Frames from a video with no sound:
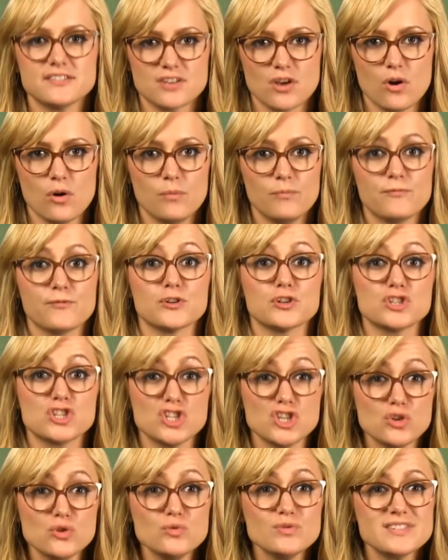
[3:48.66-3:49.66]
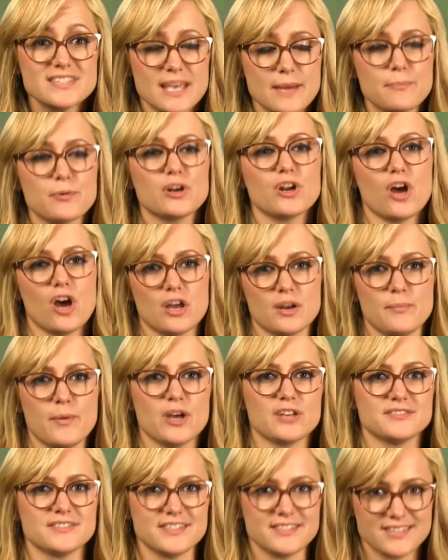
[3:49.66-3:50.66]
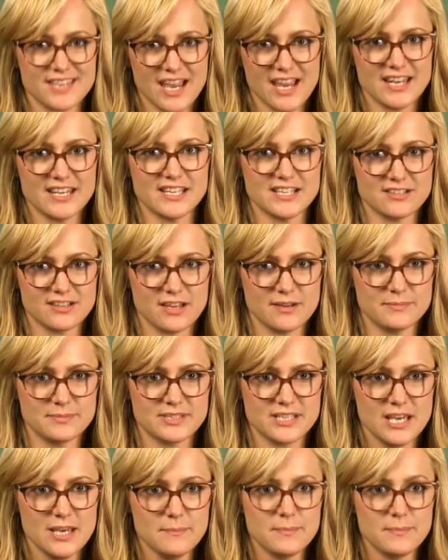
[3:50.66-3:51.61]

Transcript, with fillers: home for two separate Audubon Society clubs